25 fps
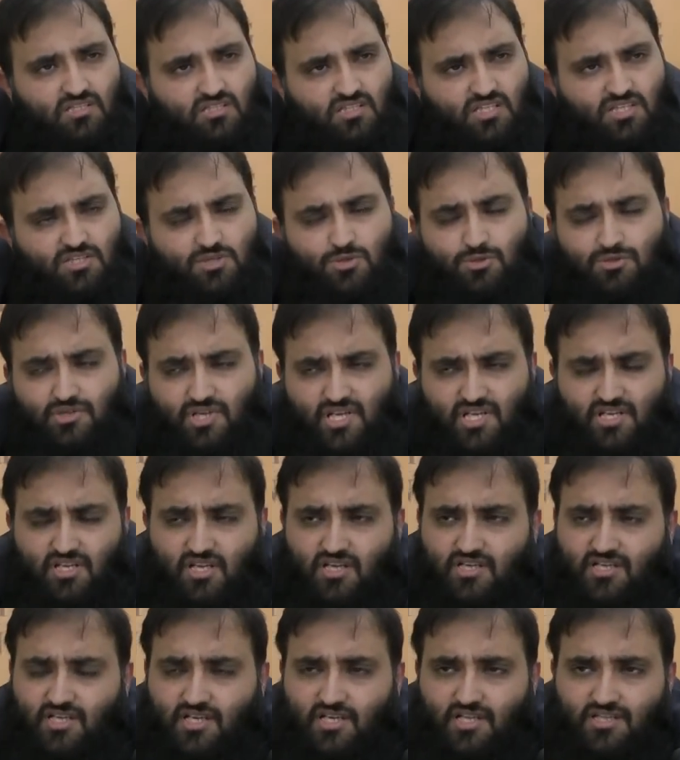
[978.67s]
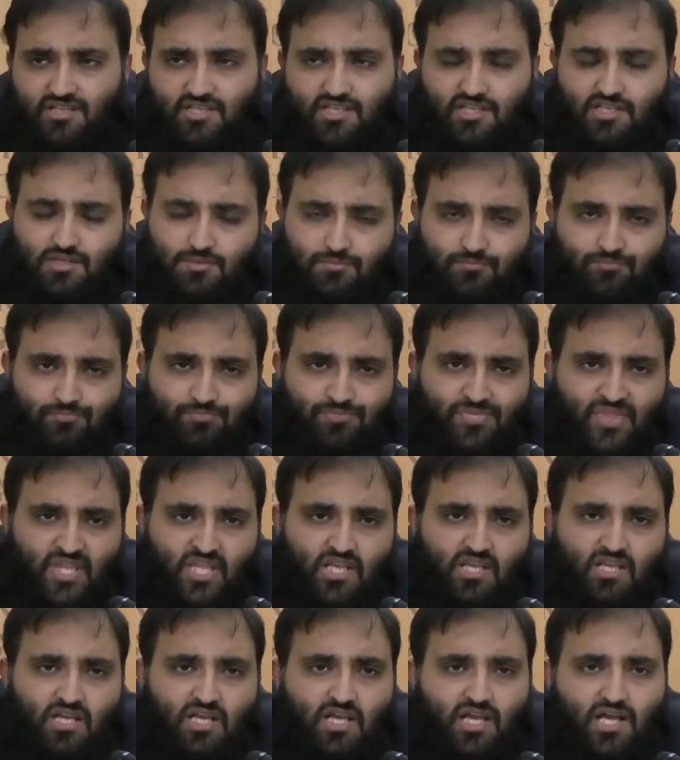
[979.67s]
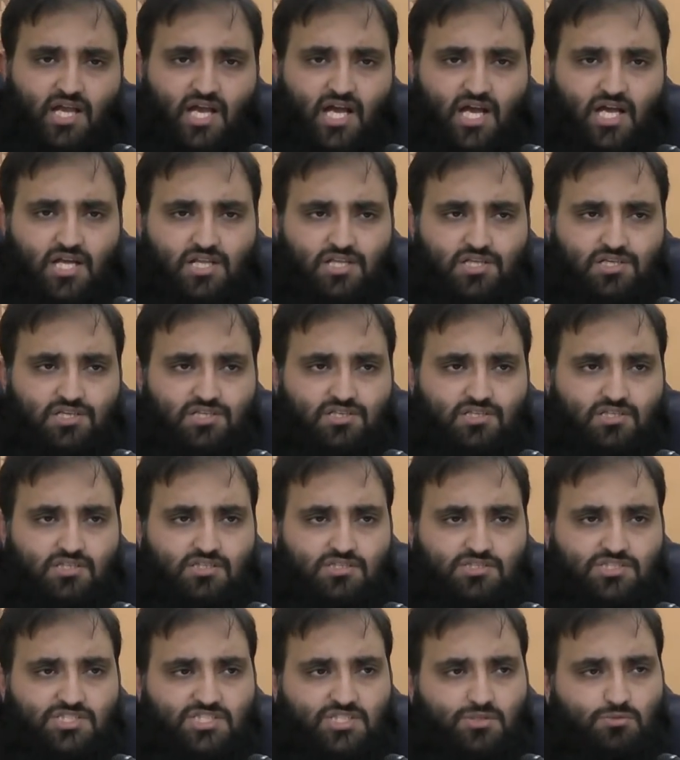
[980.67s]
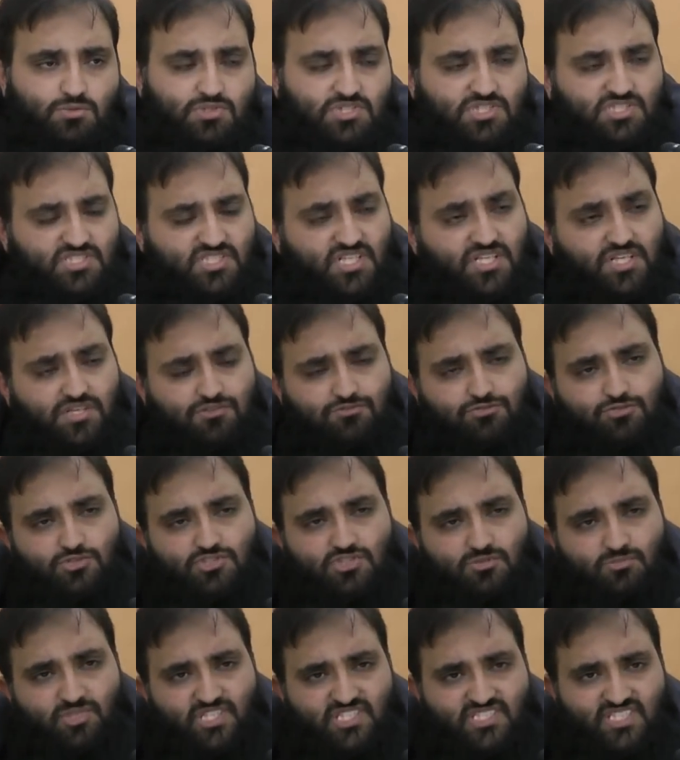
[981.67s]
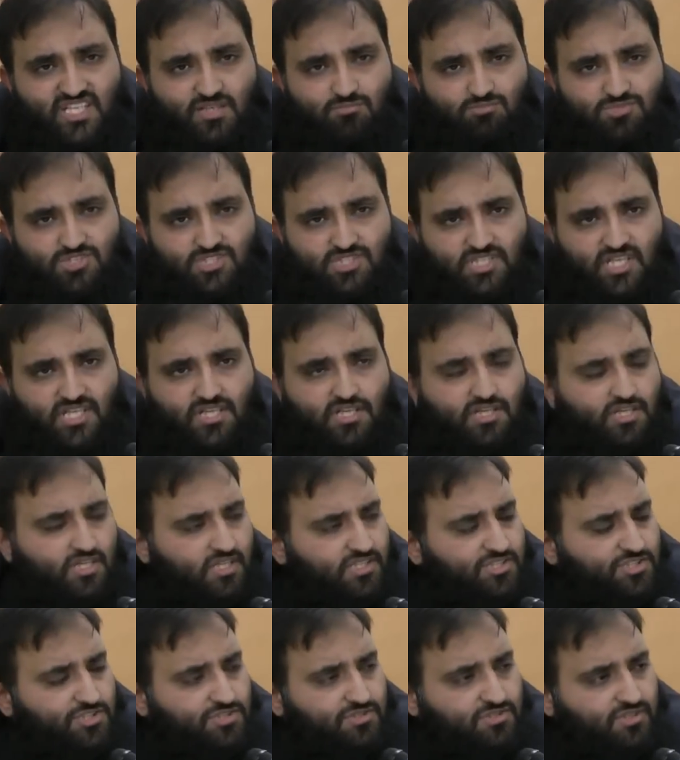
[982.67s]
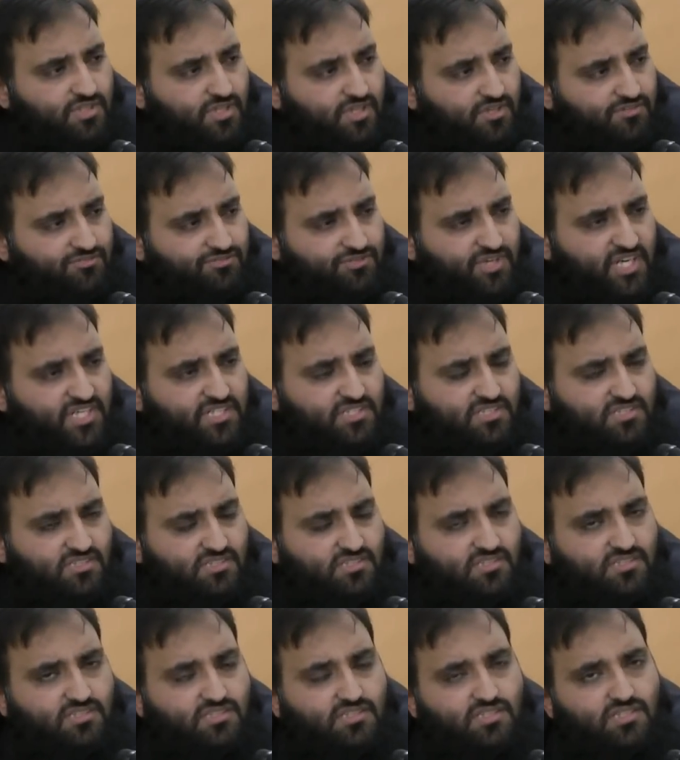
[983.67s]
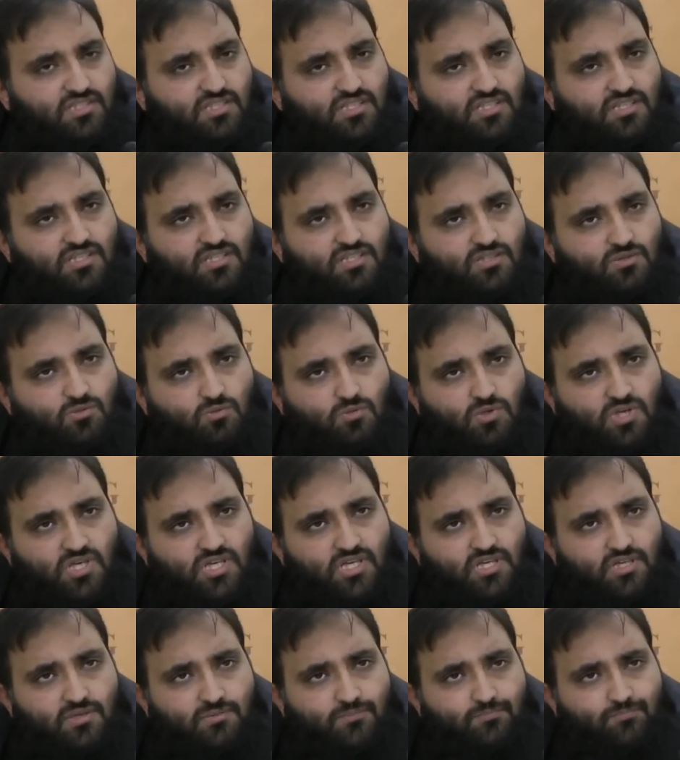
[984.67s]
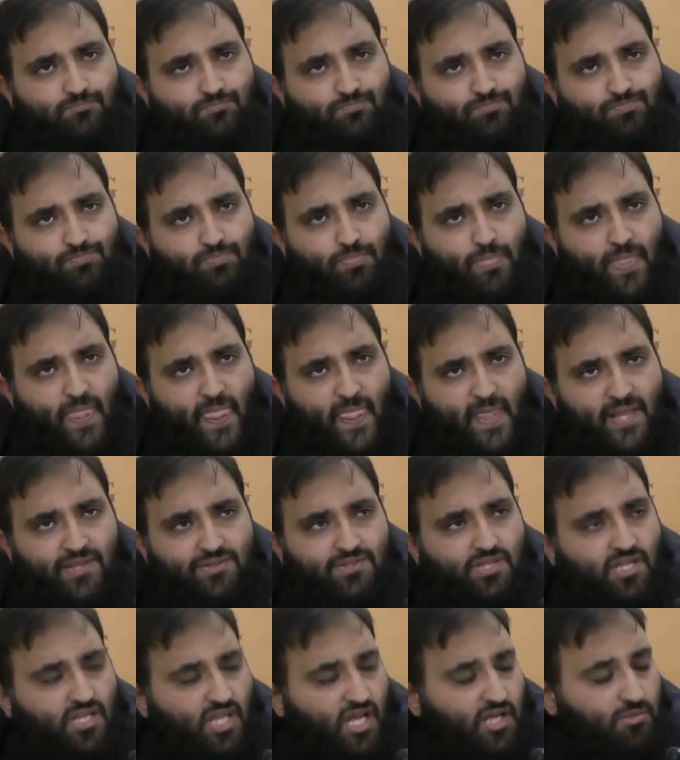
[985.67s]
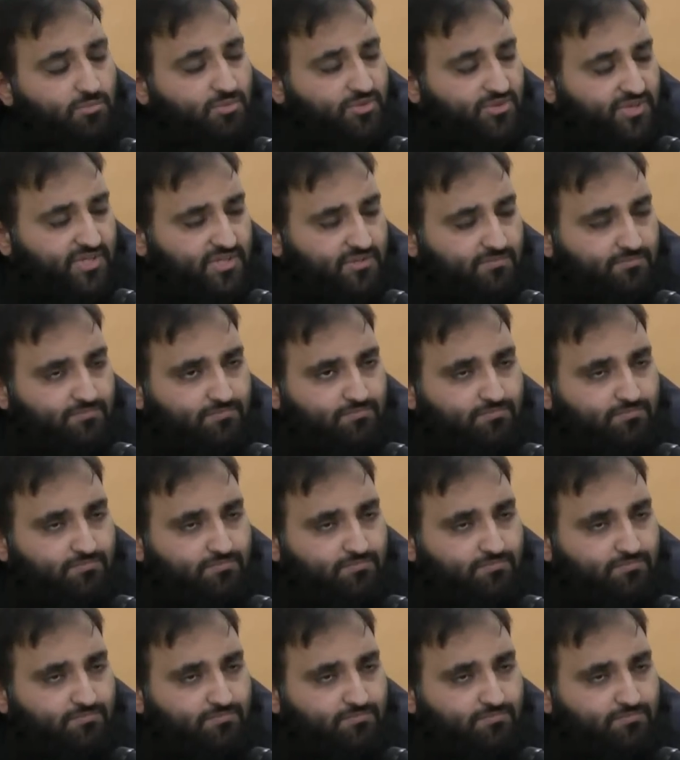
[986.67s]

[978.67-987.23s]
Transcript: in London, I think, and she was studying for some exams, and her friends were in the library,